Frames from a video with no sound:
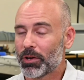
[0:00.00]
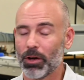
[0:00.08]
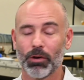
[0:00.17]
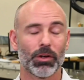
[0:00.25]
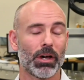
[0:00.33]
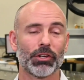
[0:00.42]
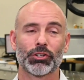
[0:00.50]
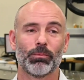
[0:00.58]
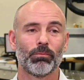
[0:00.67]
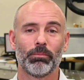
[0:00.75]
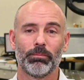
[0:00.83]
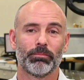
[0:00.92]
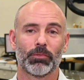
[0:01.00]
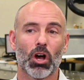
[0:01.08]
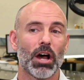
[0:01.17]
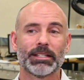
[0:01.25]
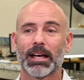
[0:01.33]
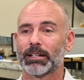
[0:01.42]
Oh gosh,
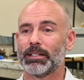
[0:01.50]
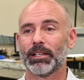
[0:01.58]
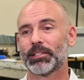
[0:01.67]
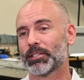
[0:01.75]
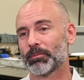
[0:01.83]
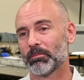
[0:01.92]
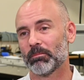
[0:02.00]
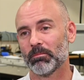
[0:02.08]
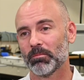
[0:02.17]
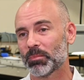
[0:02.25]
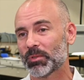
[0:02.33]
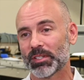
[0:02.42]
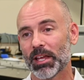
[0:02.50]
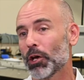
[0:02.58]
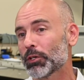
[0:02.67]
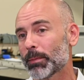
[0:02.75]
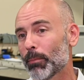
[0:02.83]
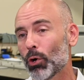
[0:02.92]
contact us.
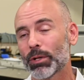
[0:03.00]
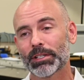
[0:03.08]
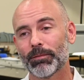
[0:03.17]
Sales at Modus